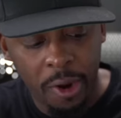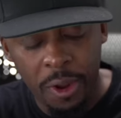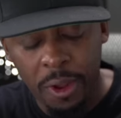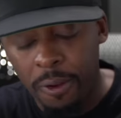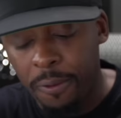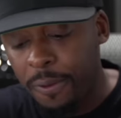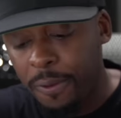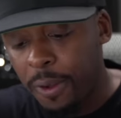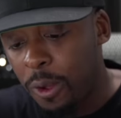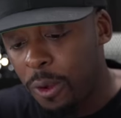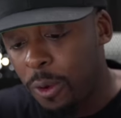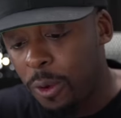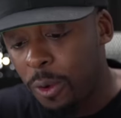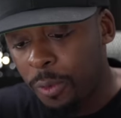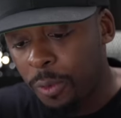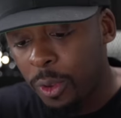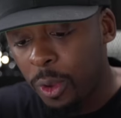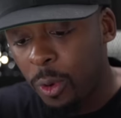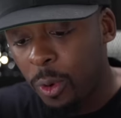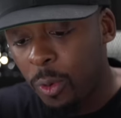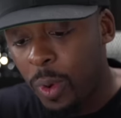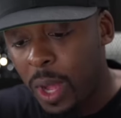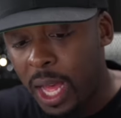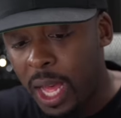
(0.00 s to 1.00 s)
to carrying your
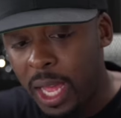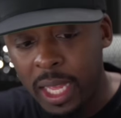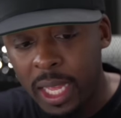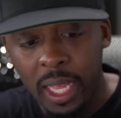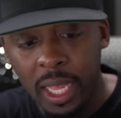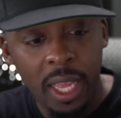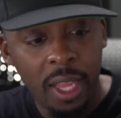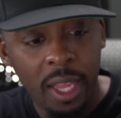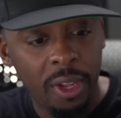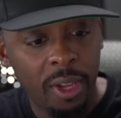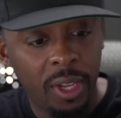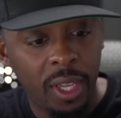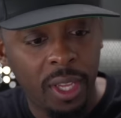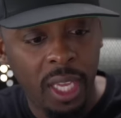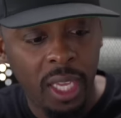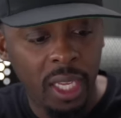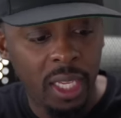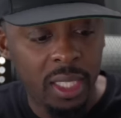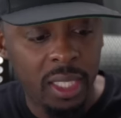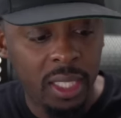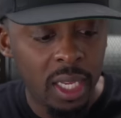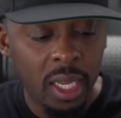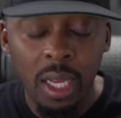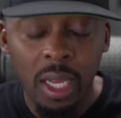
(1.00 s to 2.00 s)
phone, your wallet, your
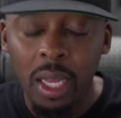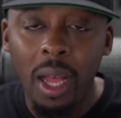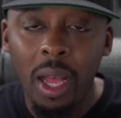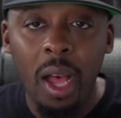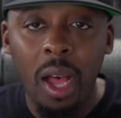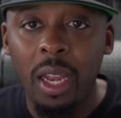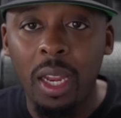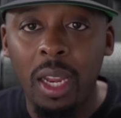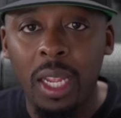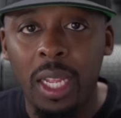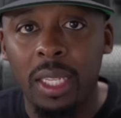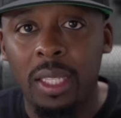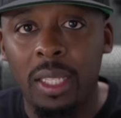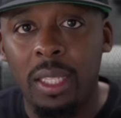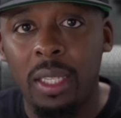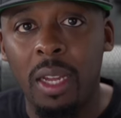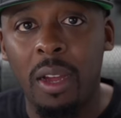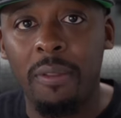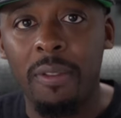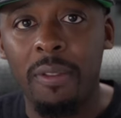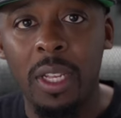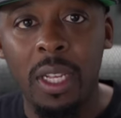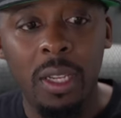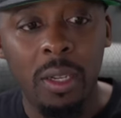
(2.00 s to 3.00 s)
keys, all of that
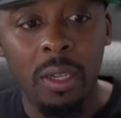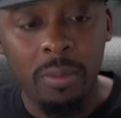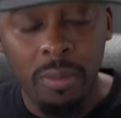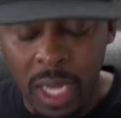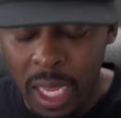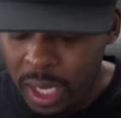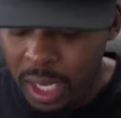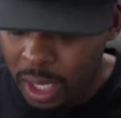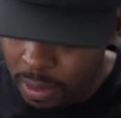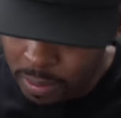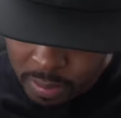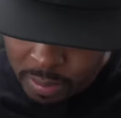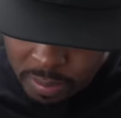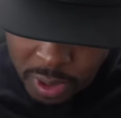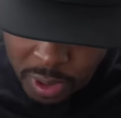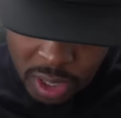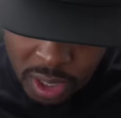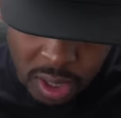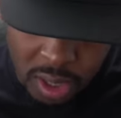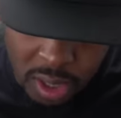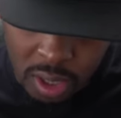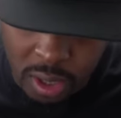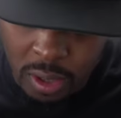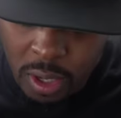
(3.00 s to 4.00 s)
stuff. Take it,
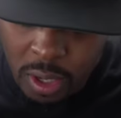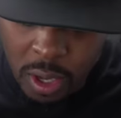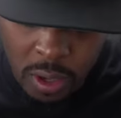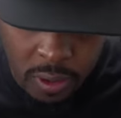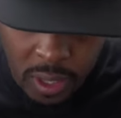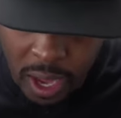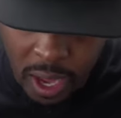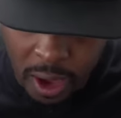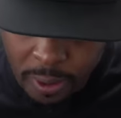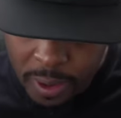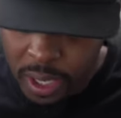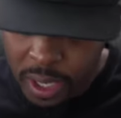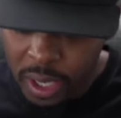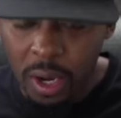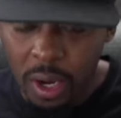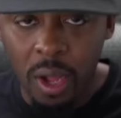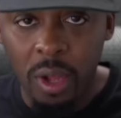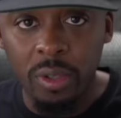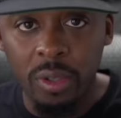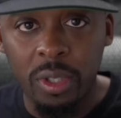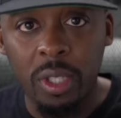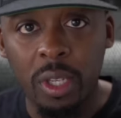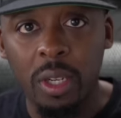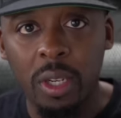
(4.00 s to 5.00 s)
put it on, carry it
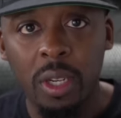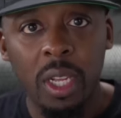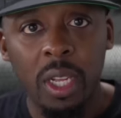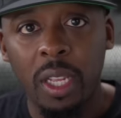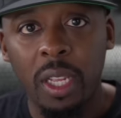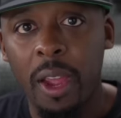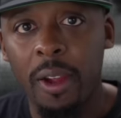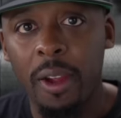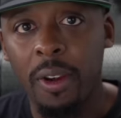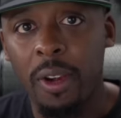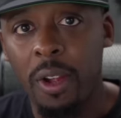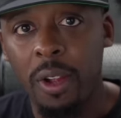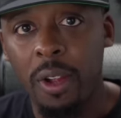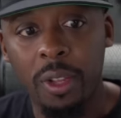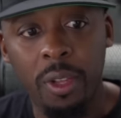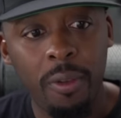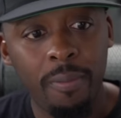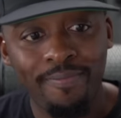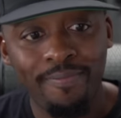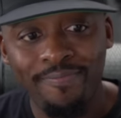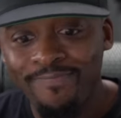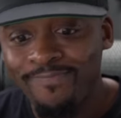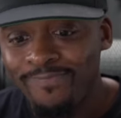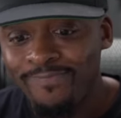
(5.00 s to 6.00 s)
in a holster, carry it
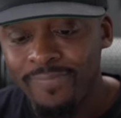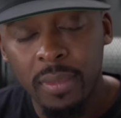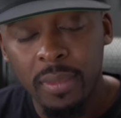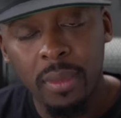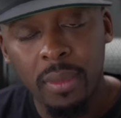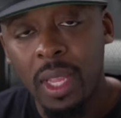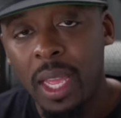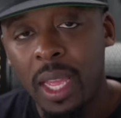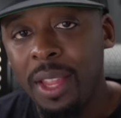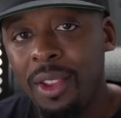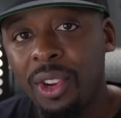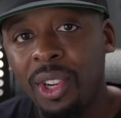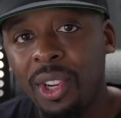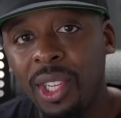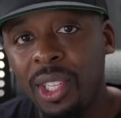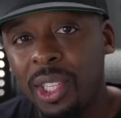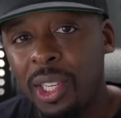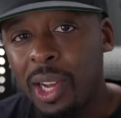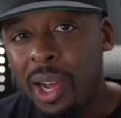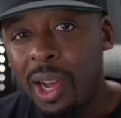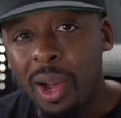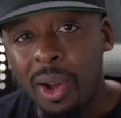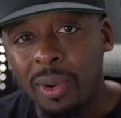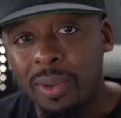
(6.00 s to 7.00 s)
on you, and you're
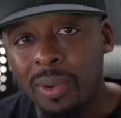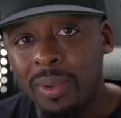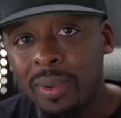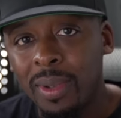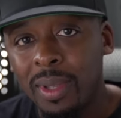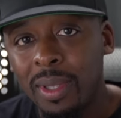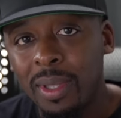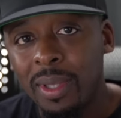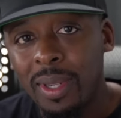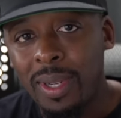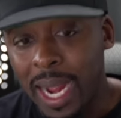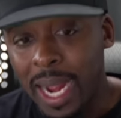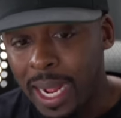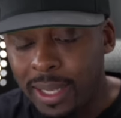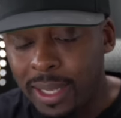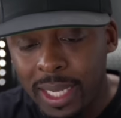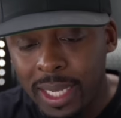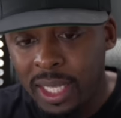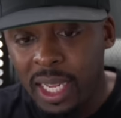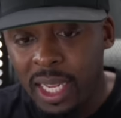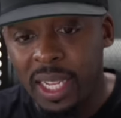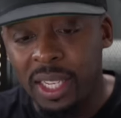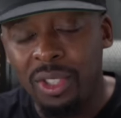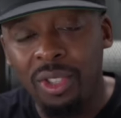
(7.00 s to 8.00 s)
good to go.
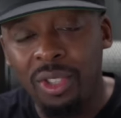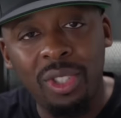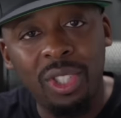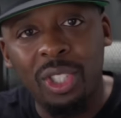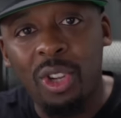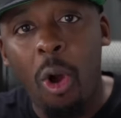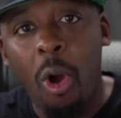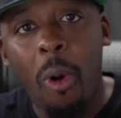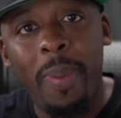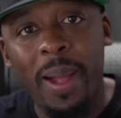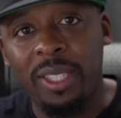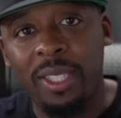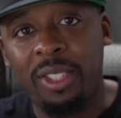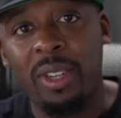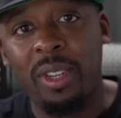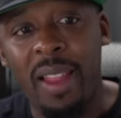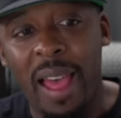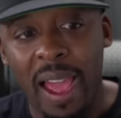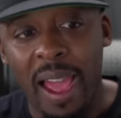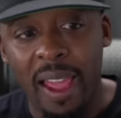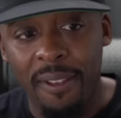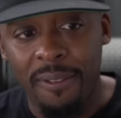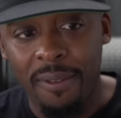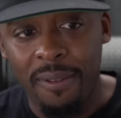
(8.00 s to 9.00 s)
That, that's it. And you just go about
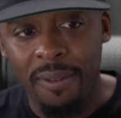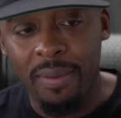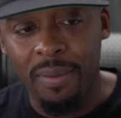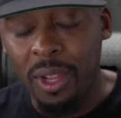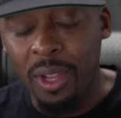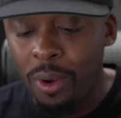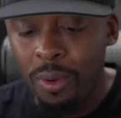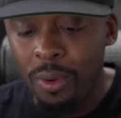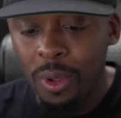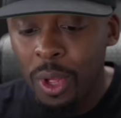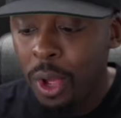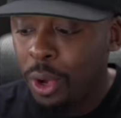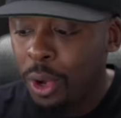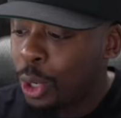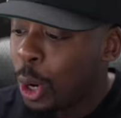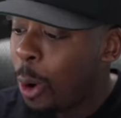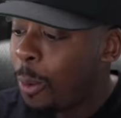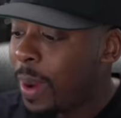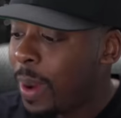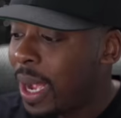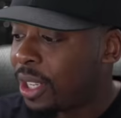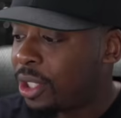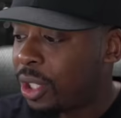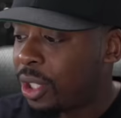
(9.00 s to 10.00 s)
your life. You don't
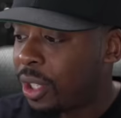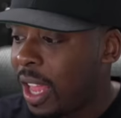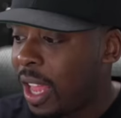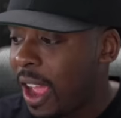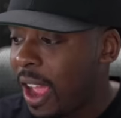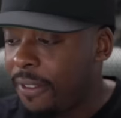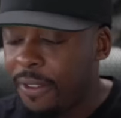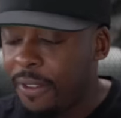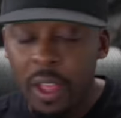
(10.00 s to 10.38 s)
go about your